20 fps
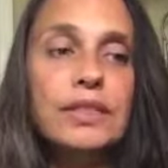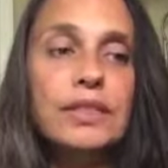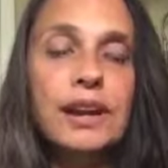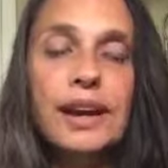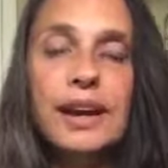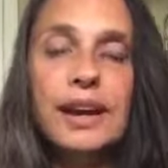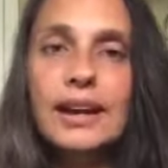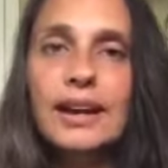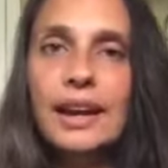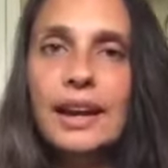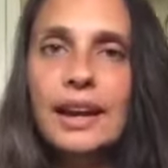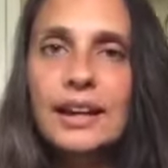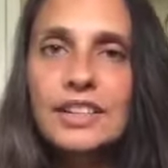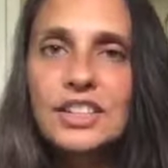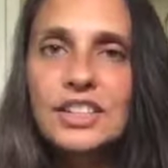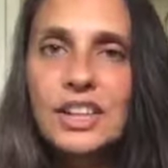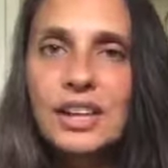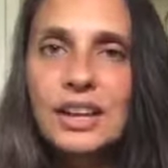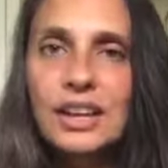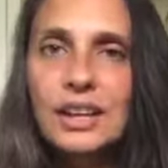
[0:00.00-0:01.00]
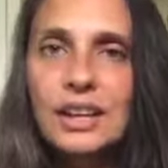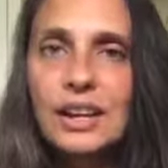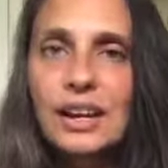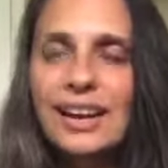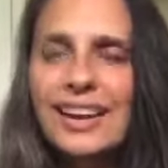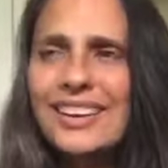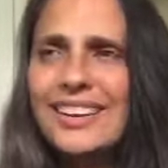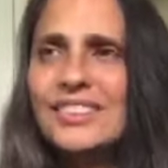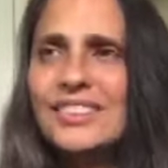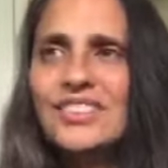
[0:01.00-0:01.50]
that I engage in,
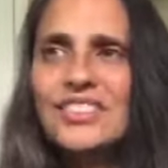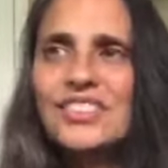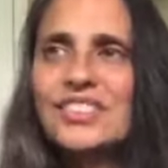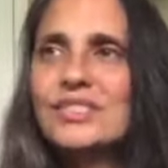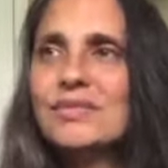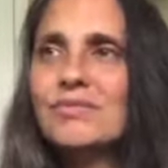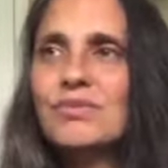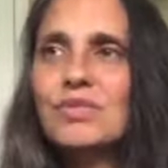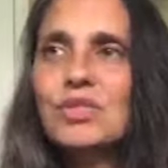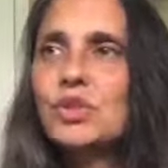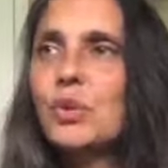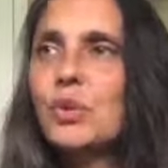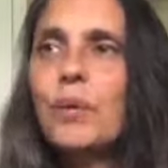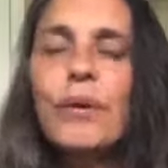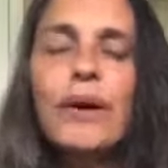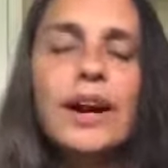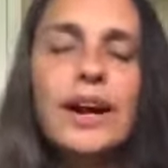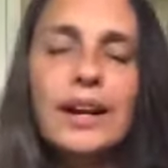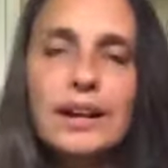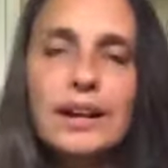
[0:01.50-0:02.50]
and it's just joy.